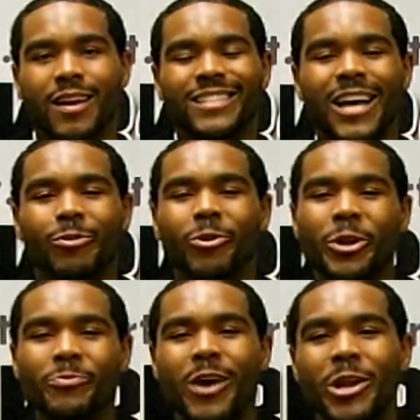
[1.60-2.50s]
Tyrone
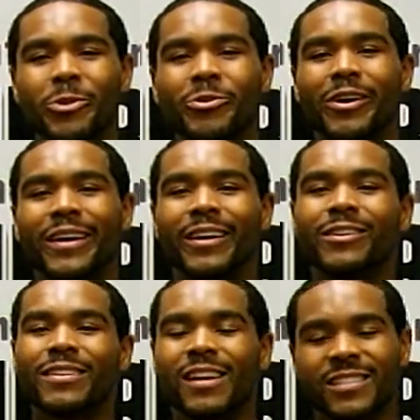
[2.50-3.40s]
Emanuel here,
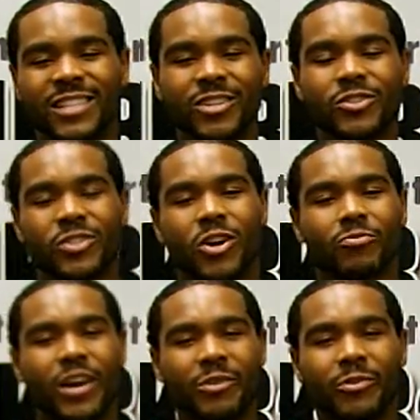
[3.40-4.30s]
singer,
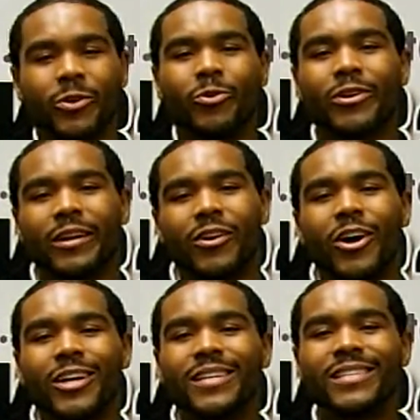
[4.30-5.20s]
songwriter, and recording
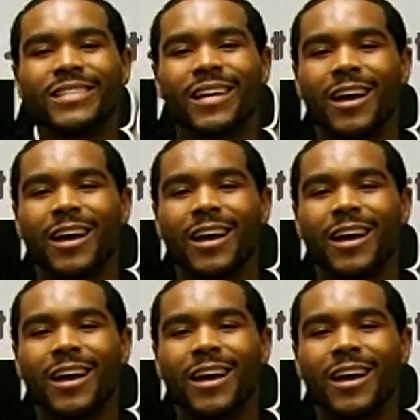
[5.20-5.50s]
artist.